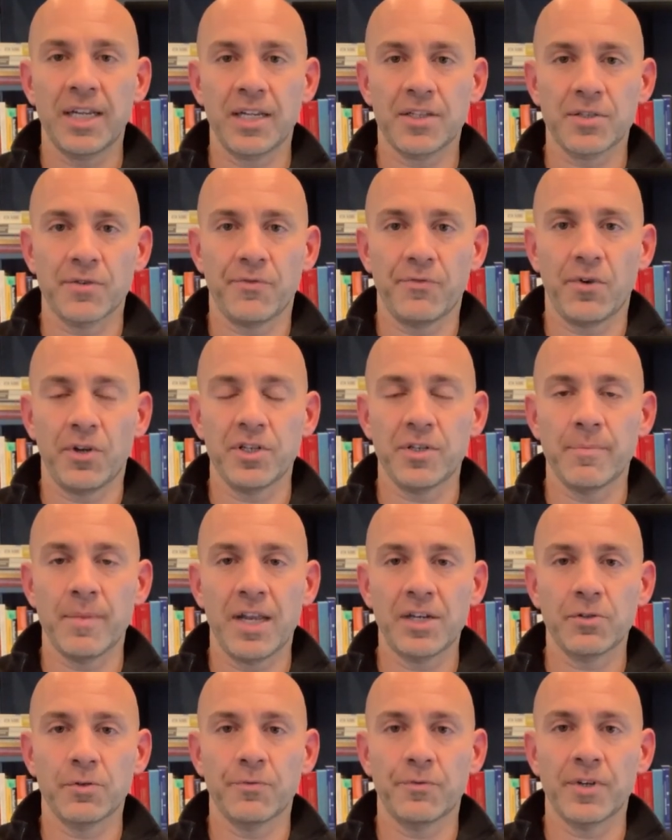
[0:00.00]
it's a
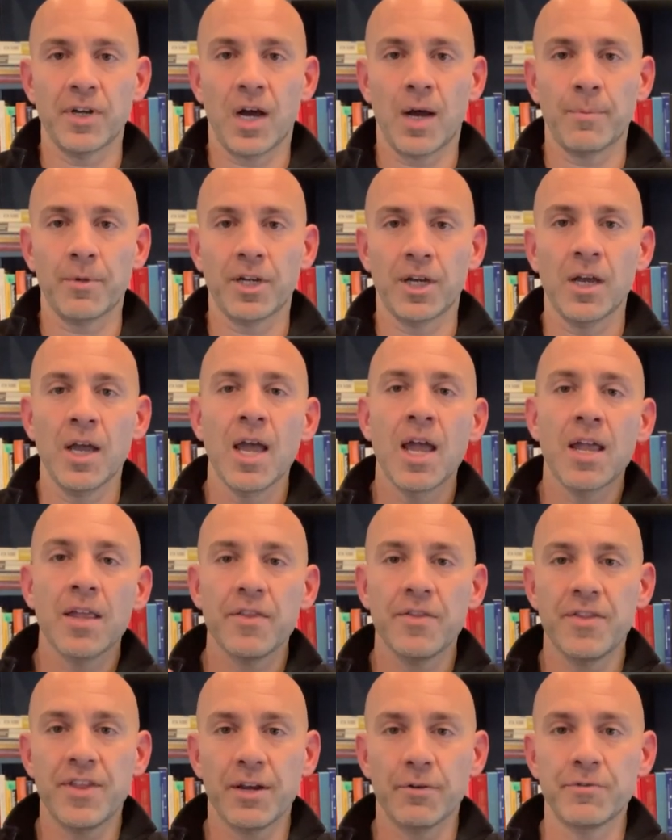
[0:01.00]
fundamental phenomena.
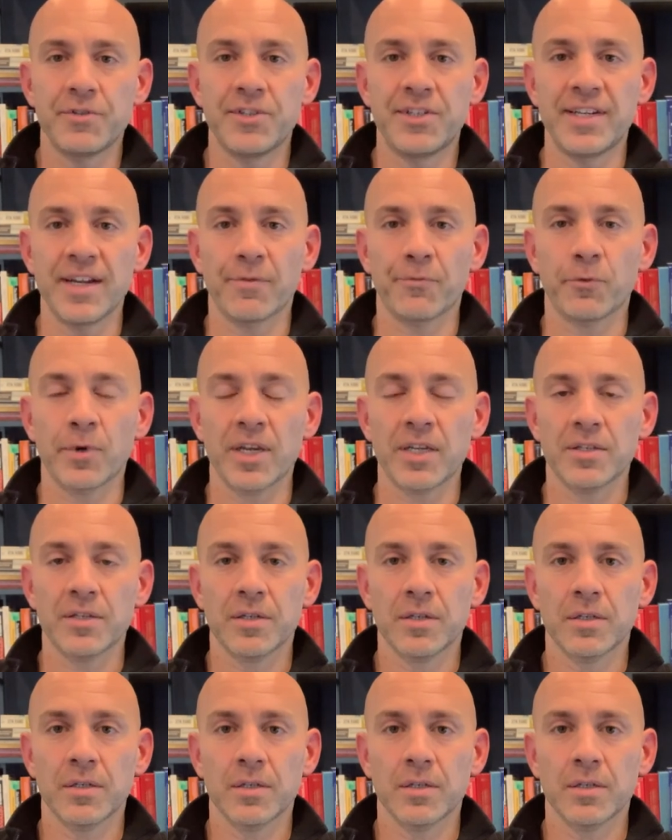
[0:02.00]
They're different.